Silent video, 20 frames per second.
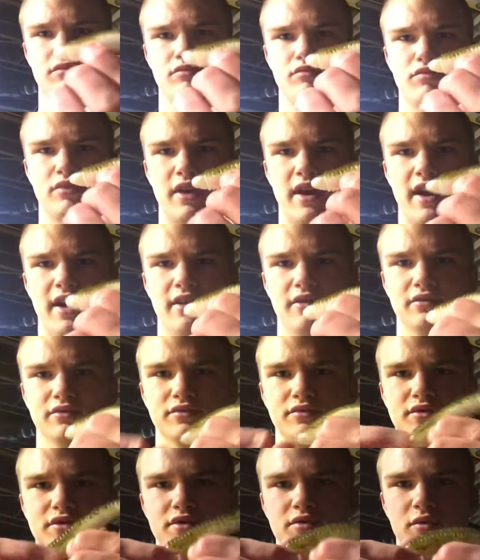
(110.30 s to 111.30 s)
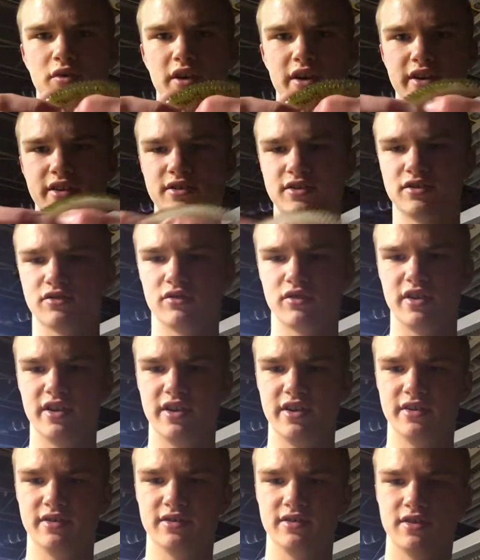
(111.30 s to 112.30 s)
browns, whites,
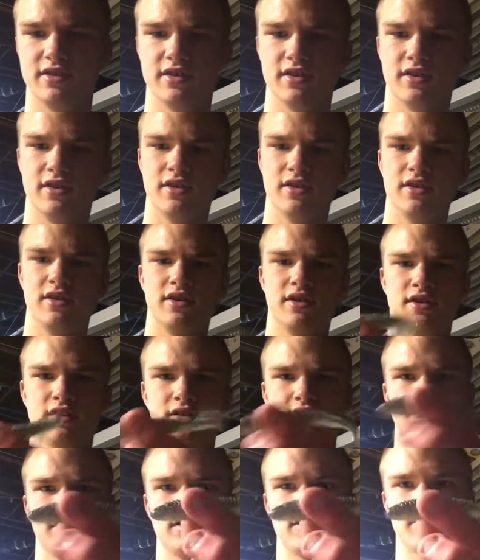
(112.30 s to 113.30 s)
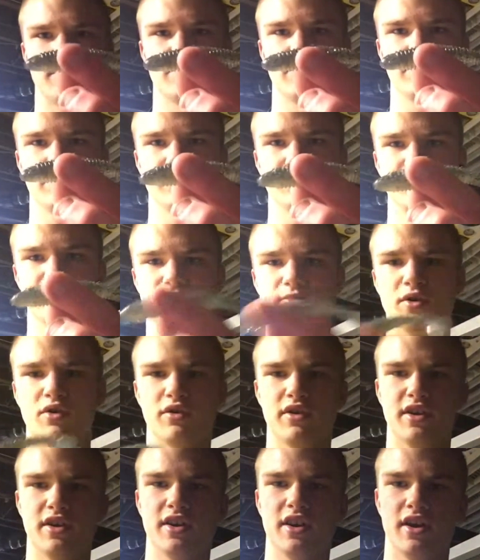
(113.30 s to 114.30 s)
greens. Some are a little
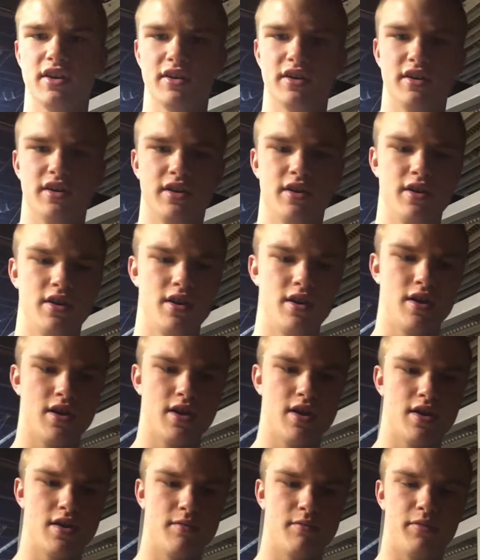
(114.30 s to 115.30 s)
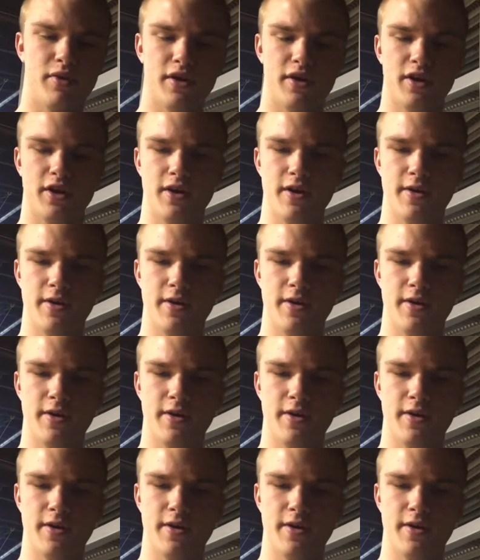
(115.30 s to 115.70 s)
smoky color, but